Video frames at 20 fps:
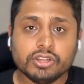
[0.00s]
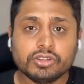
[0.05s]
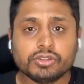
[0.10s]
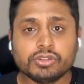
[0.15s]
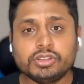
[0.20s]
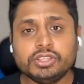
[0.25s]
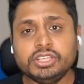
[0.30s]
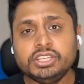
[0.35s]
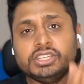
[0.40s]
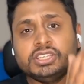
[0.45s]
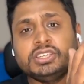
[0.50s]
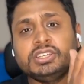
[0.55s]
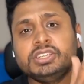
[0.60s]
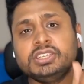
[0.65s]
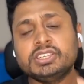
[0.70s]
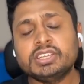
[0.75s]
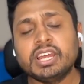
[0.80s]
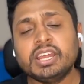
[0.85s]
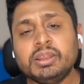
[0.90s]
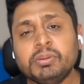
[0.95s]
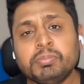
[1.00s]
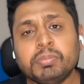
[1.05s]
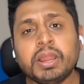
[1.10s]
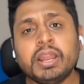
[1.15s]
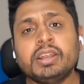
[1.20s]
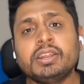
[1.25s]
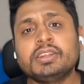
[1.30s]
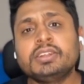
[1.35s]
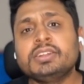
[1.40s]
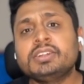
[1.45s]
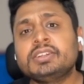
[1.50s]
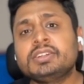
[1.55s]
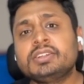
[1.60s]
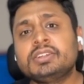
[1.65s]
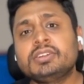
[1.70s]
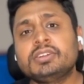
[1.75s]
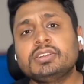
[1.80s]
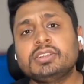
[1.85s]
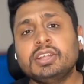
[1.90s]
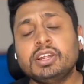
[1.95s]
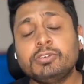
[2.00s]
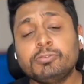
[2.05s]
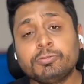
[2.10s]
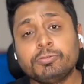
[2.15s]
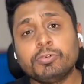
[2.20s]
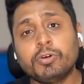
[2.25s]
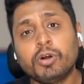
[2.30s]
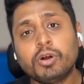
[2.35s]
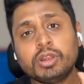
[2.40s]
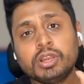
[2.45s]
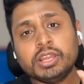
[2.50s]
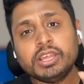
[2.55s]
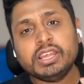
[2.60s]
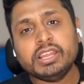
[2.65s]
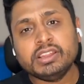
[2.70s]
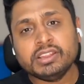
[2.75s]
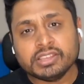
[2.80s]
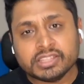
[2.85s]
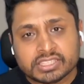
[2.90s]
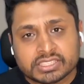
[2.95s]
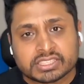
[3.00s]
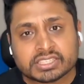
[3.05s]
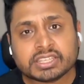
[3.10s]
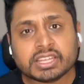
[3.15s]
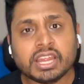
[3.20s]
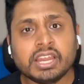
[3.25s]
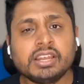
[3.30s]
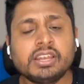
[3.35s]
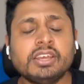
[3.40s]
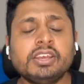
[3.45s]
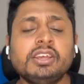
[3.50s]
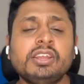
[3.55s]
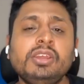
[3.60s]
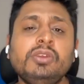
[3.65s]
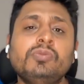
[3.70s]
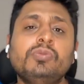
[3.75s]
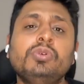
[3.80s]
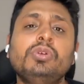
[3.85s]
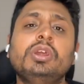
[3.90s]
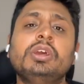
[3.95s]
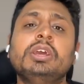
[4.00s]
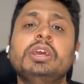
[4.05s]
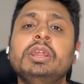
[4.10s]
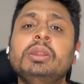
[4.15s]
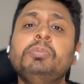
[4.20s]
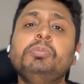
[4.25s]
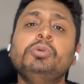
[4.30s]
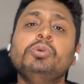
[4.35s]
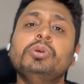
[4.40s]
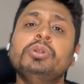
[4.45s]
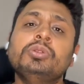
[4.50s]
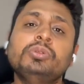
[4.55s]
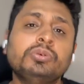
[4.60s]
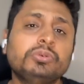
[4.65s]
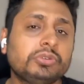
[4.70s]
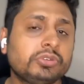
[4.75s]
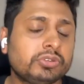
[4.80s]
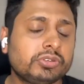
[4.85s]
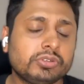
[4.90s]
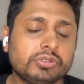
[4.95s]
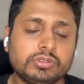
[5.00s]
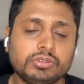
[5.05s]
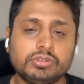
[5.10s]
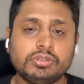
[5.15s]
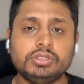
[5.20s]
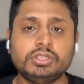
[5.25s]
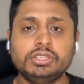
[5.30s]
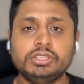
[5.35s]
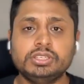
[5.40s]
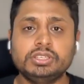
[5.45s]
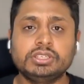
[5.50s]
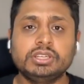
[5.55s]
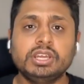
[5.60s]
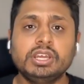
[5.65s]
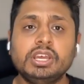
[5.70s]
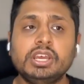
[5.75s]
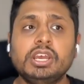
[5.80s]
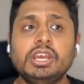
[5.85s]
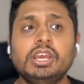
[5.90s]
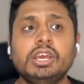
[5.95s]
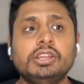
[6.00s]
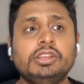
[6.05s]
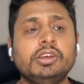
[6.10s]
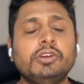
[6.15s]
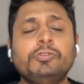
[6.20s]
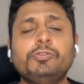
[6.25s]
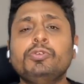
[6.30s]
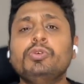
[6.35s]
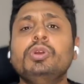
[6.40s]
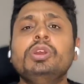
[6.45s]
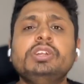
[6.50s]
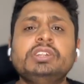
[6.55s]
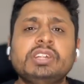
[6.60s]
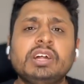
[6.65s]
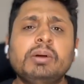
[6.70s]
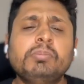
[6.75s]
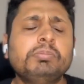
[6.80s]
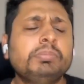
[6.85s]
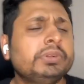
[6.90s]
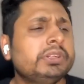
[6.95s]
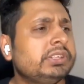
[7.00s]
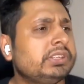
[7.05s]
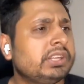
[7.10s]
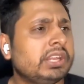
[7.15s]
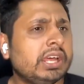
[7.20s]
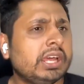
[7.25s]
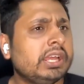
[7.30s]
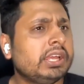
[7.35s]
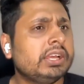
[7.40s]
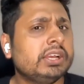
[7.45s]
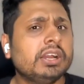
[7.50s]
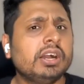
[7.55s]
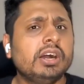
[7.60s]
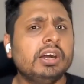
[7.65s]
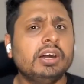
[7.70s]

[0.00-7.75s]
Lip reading: So these design patterns that fall in this category would help you in those things. There are few examples like